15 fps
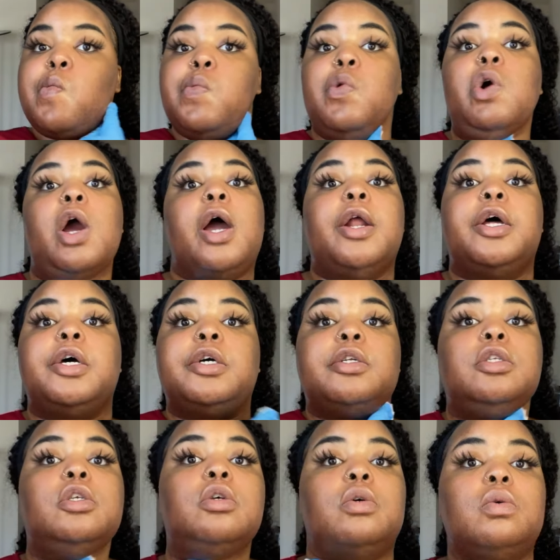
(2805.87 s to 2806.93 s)

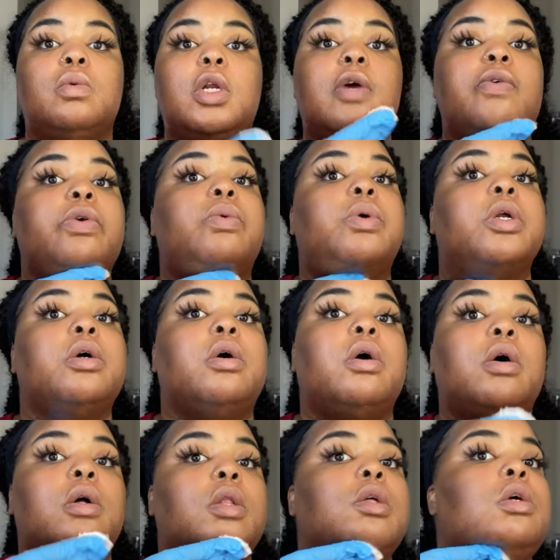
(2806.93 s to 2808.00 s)
product, whatever you want to
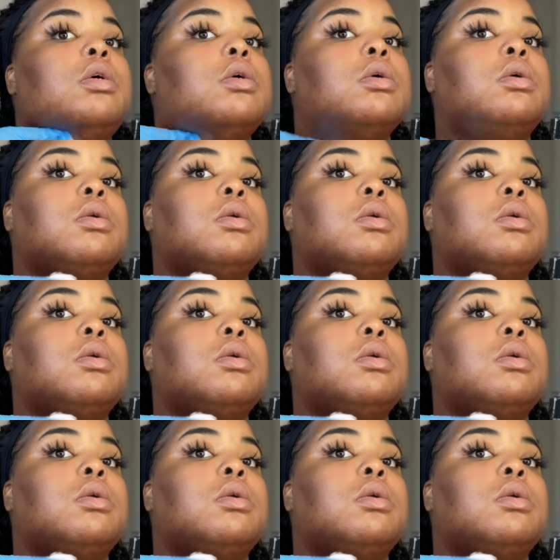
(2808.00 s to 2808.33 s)
call it.